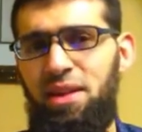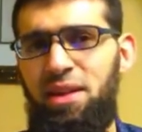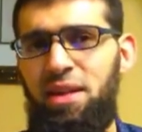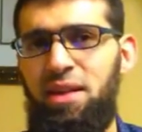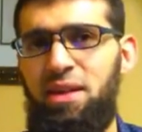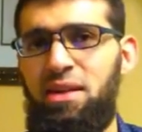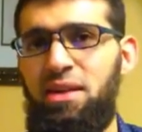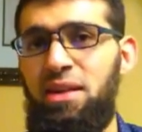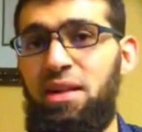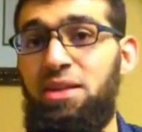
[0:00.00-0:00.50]

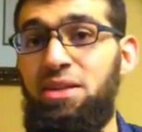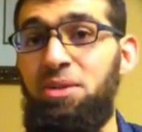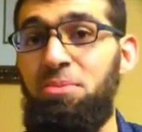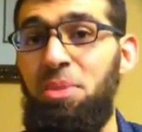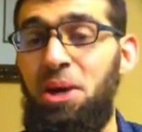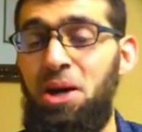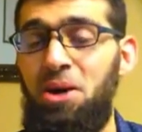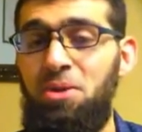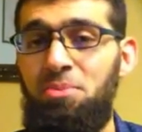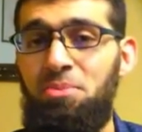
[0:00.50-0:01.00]
It's
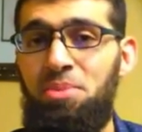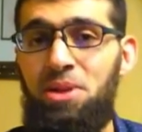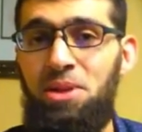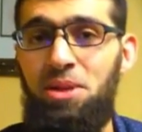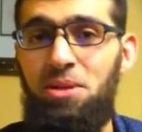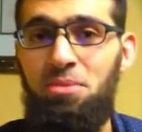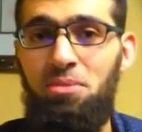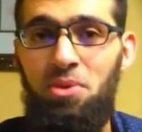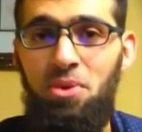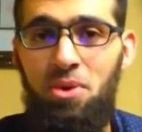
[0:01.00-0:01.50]
about
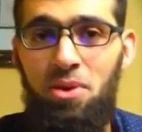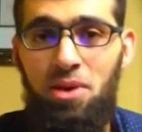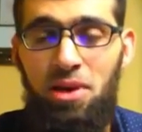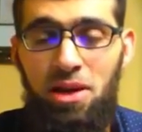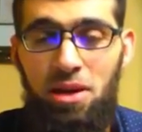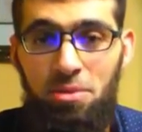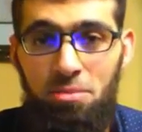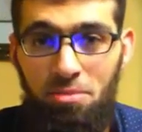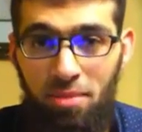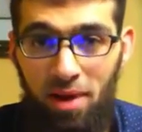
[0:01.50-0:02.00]
being more
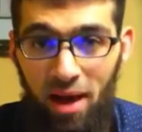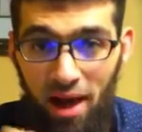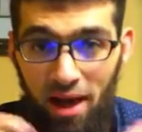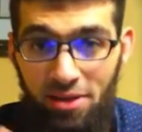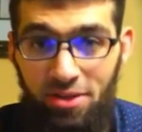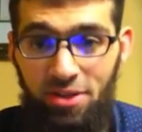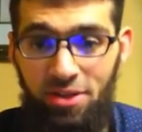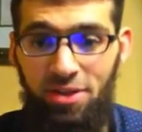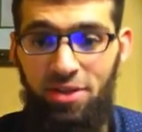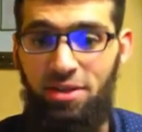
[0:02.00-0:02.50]

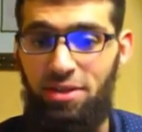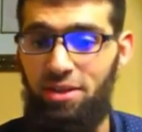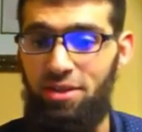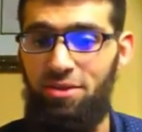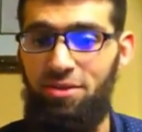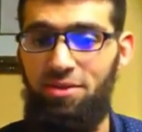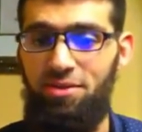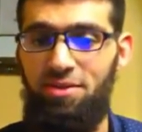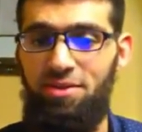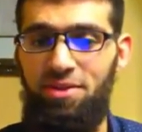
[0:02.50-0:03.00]

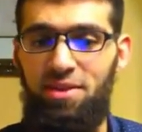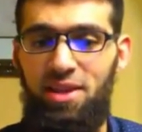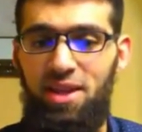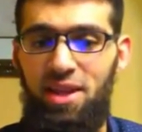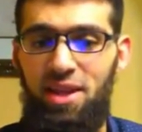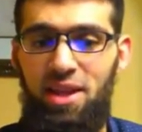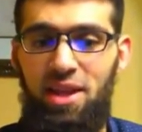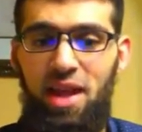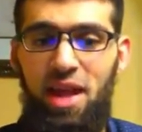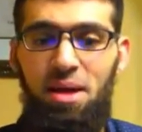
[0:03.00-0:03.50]
imaginative
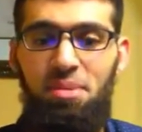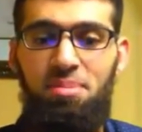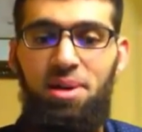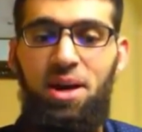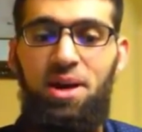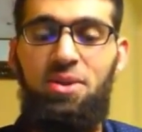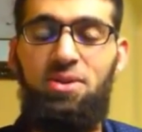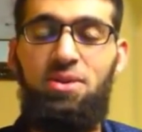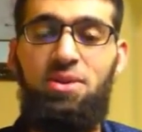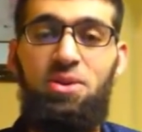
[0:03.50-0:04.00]

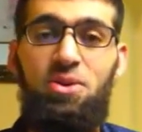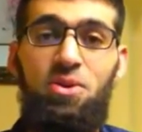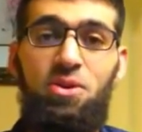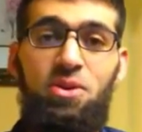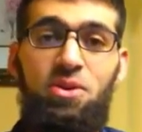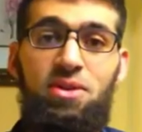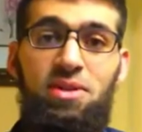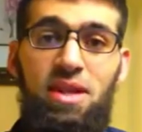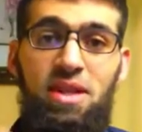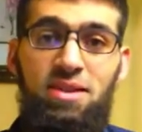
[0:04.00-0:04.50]
about your
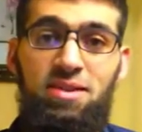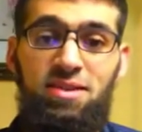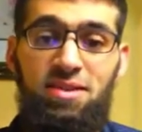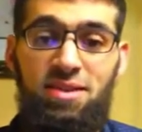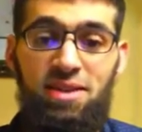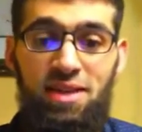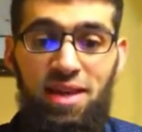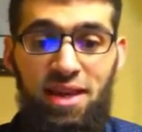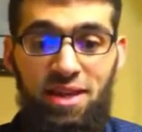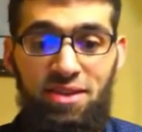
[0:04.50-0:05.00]

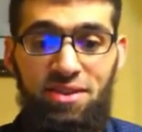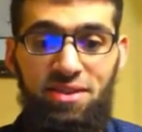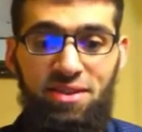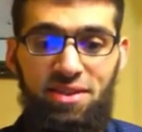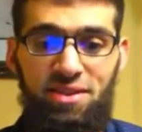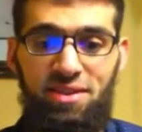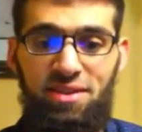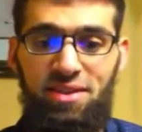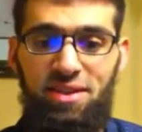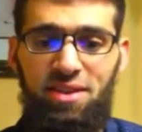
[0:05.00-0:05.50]

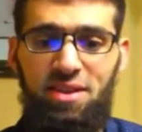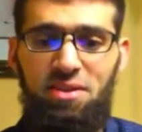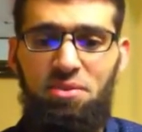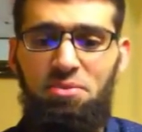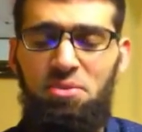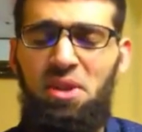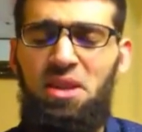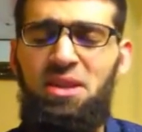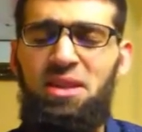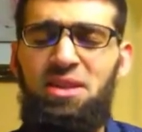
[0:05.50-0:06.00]
destination
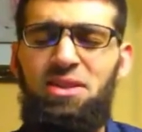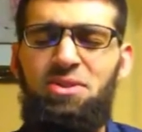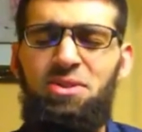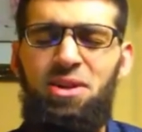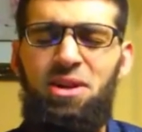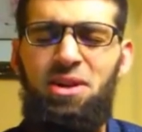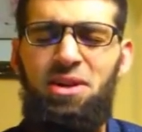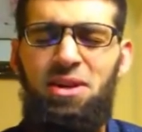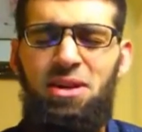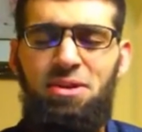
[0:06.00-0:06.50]
really
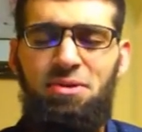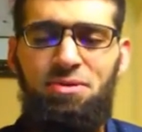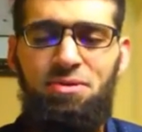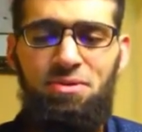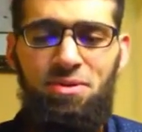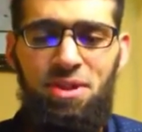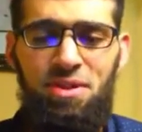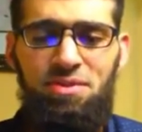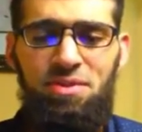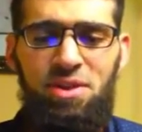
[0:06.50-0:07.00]
drawing a
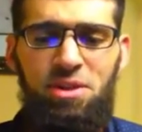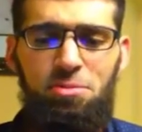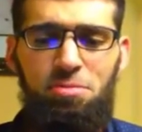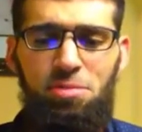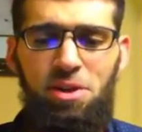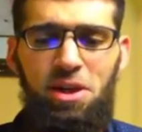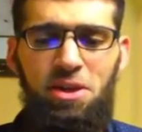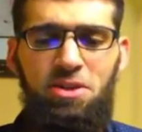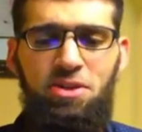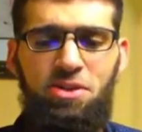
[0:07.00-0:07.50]
vivid
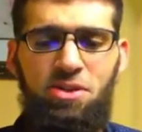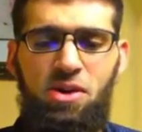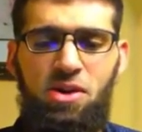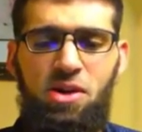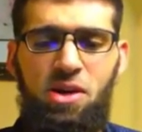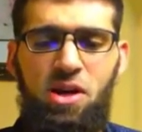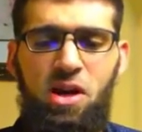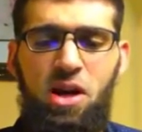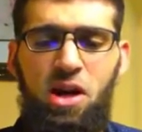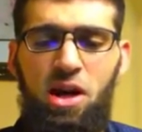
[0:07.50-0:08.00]
picture
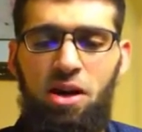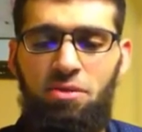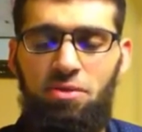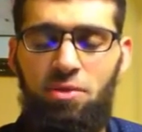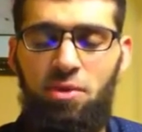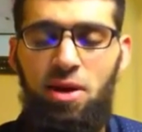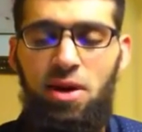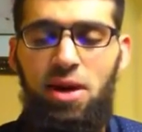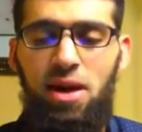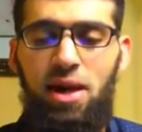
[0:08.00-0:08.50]
of
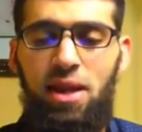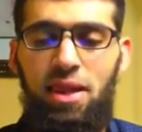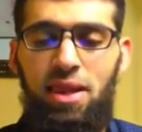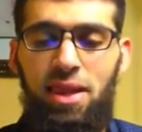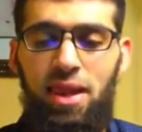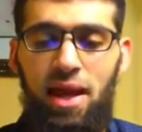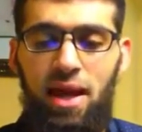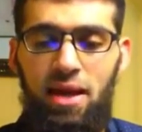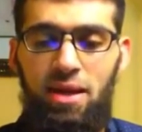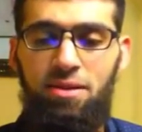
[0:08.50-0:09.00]
what a
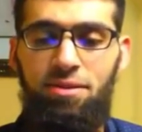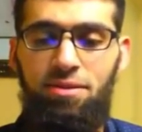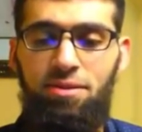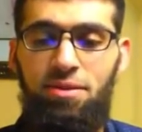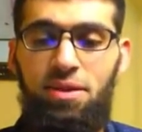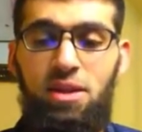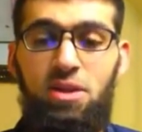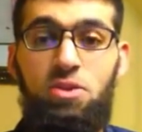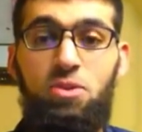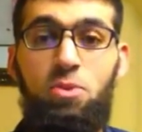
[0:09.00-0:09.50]
life
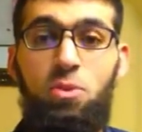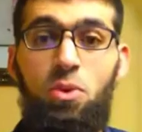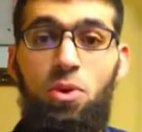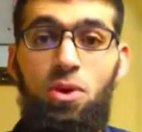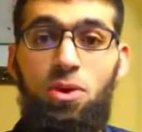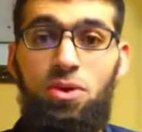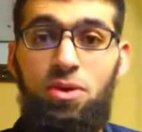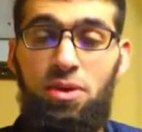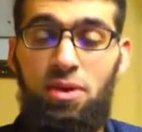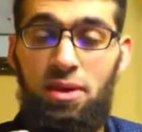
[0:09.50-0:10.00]
that's
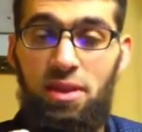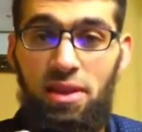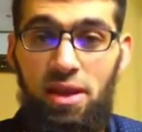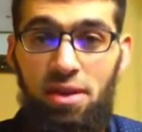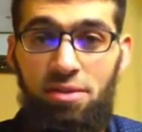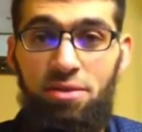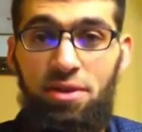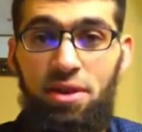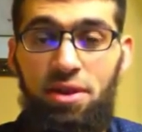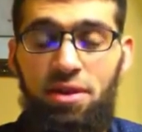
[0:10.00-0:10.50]
worth
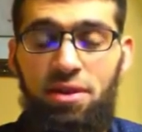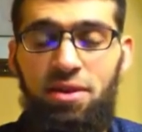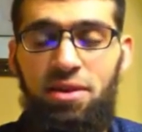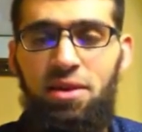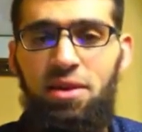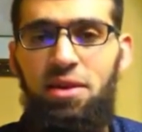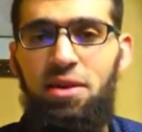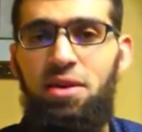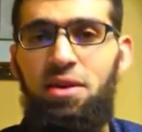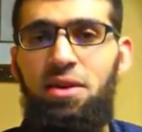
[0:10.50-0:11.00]
living
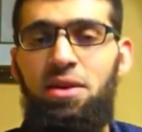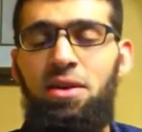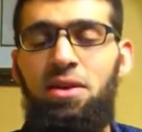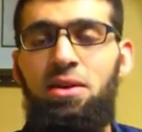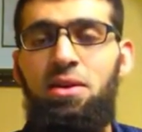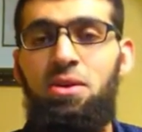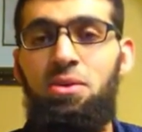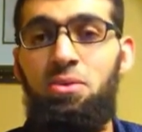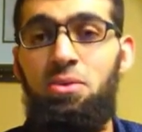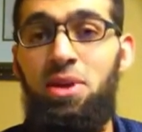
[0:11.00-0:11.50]

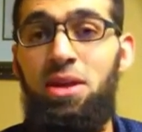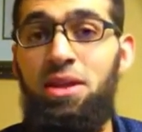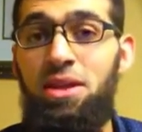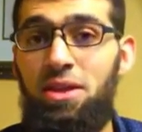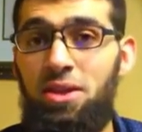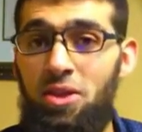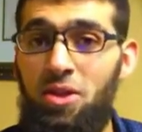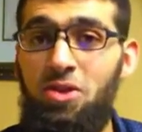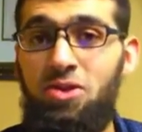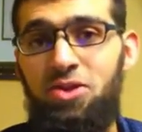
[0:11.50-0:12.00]
really
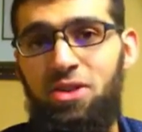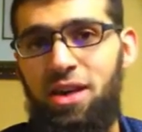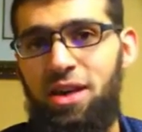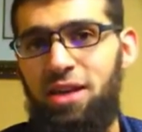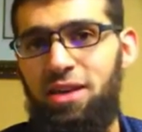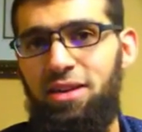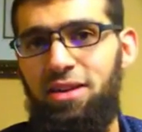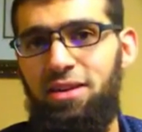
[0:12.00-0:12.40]
looks like.